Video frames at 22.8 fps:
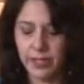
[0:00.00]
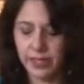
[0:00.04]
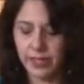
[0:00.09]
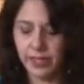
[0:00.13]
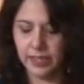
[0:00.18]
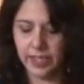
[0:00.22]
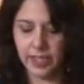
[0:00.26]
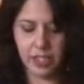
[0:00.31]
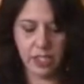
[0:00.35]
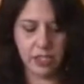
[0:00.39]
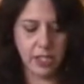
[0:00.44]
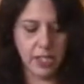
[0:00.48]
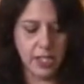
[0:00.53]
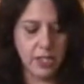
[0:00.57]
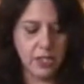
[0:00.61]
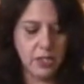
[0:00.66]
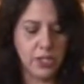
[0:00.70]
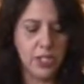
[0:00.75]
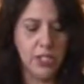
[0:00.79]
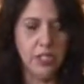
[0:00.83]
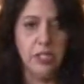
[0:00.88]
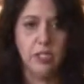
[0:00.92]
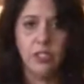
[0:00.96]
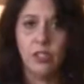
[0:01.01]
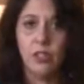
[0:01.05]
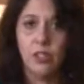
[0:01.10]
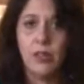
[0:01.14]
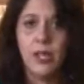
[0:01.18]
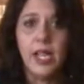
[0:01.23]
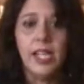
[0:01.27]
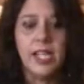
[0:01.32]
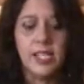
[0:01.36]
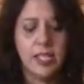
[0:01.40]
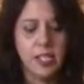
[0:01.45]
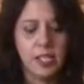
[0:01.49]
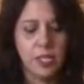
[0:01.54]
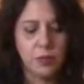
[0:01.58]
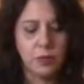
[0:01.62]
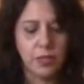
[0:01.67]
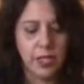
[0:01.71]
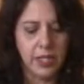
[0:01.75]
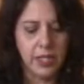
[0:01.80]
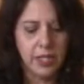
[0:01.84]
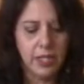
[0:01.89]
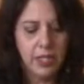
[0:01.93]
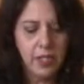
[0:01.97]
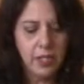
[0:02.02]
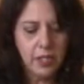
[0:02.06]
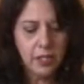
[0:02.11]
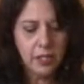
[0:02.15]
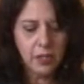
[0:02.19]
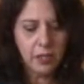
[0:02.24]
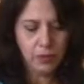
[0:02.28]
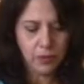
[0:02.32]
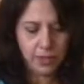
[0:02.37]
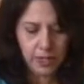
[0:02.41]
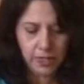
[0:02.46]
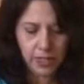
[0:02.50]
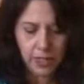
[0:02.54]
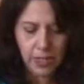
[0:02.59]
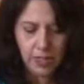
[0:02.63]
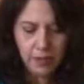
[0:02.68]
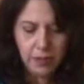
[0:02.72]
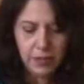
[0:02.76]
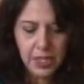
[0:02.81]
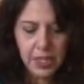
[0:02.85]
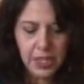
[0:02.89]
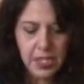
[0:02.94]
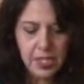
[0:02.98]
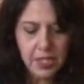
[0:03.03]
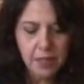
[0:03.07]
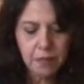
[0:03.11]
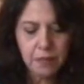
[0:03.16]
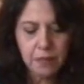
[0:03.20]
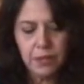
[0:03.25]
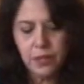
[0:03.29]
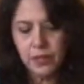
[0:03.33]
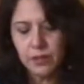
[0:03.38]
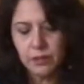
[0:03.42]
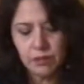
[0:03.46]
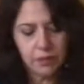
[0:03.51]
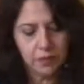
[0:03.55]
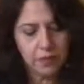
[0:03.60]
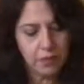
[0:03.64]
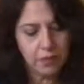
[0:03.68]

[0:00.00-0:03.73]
in this dish and in your rice as well, you want to keep this simple.